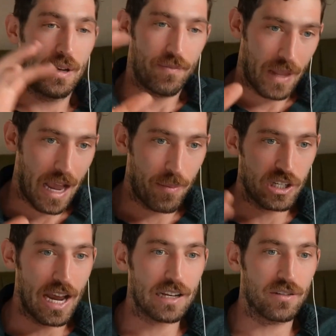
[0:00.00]
how
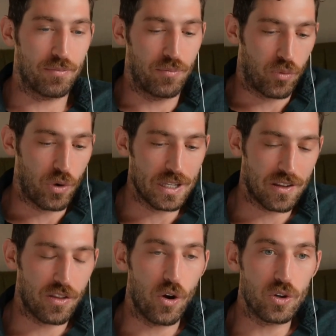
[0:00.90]
much active risk
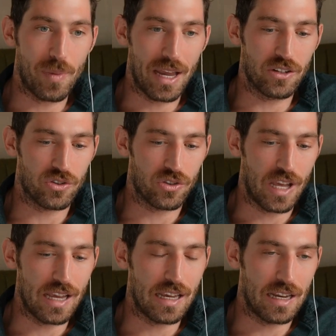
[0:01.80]
those managers are
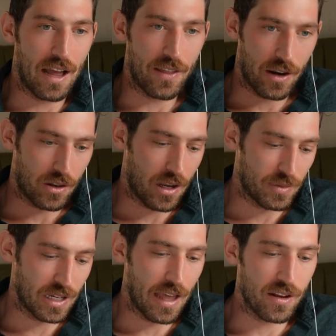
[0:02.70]
taking and how that all
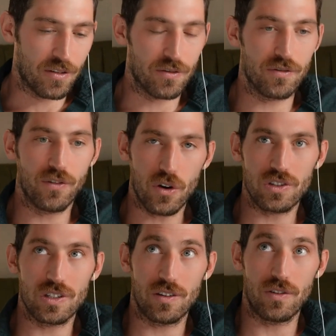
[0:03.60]
comes together.
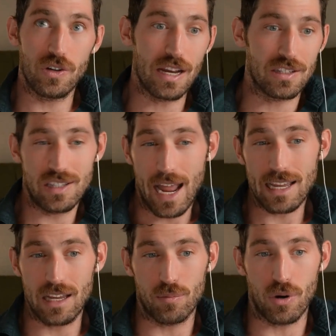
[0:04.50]
Versus if you take a
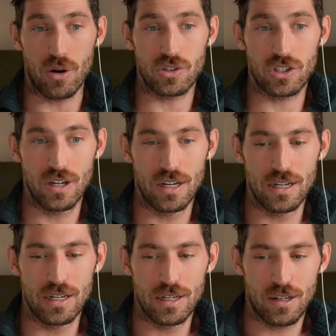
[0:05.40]
stacking approach,
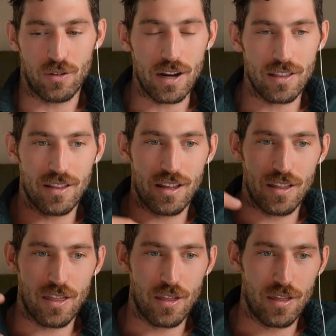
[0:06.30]
right?
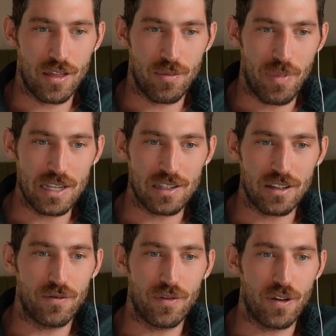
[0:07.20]

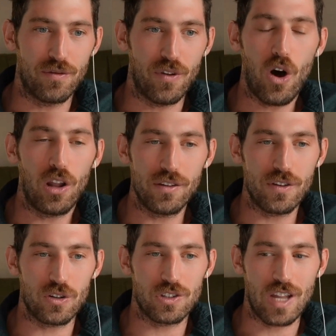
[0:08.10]
Basically, the vol of
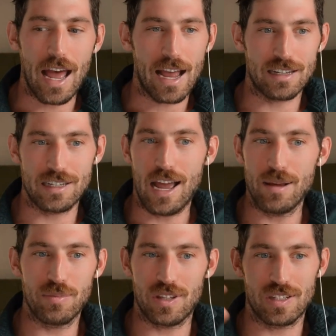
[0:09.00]
your stack
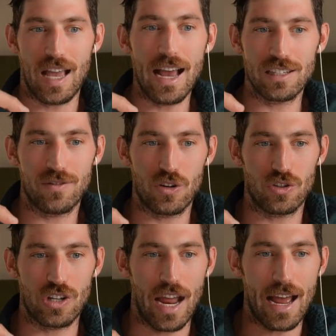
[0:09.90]
times the size of your
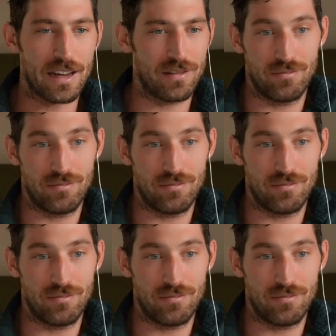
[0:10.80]
stack